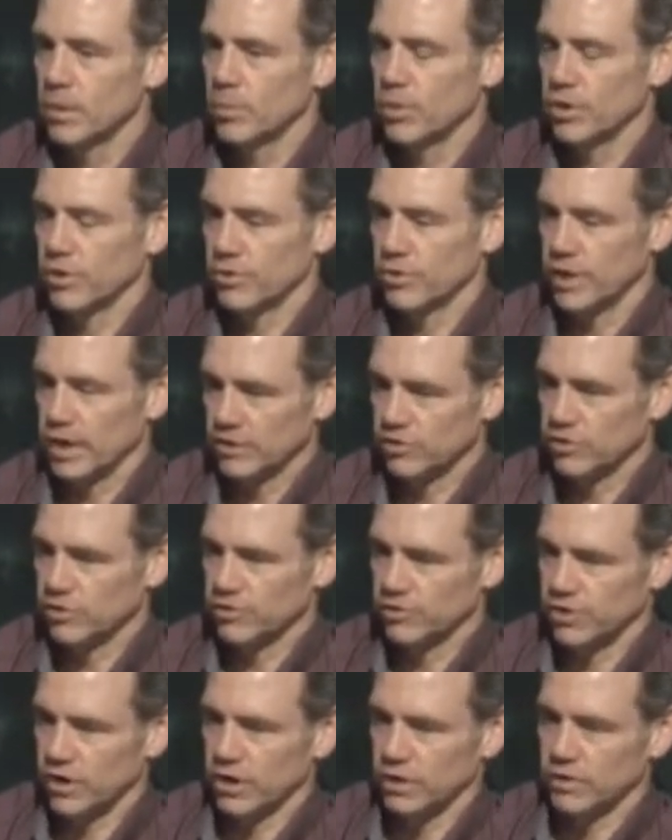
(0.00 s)
but that
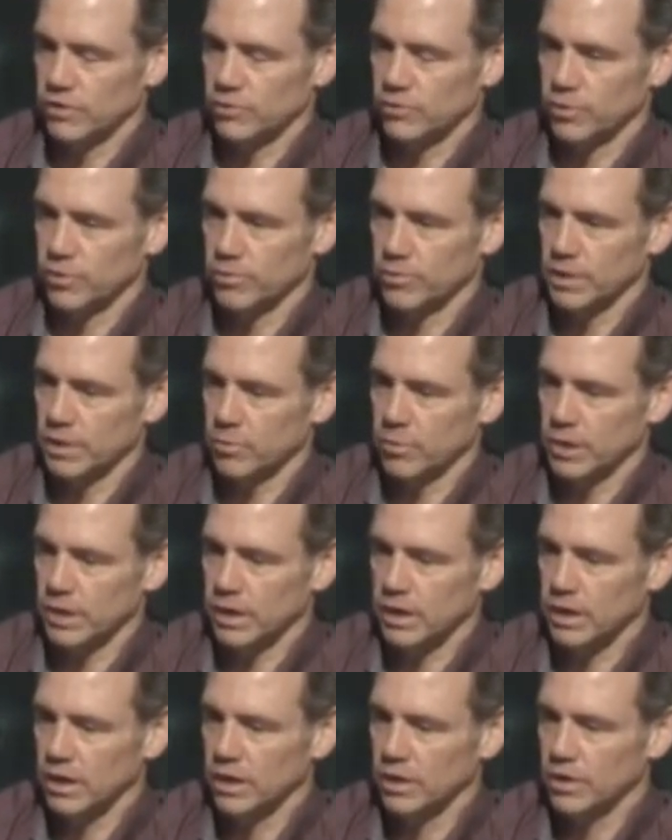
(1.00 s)
she shared this with me.
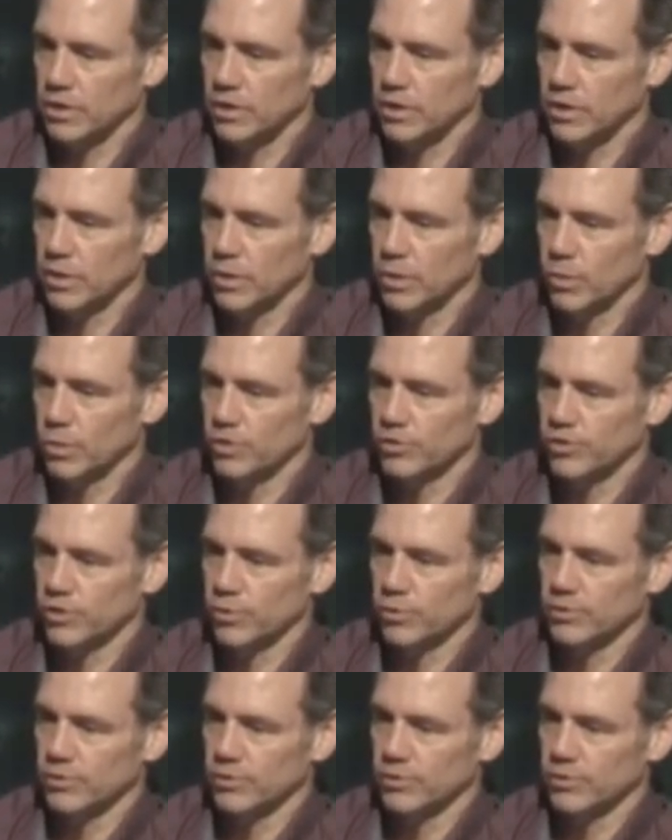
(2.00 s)
But when she was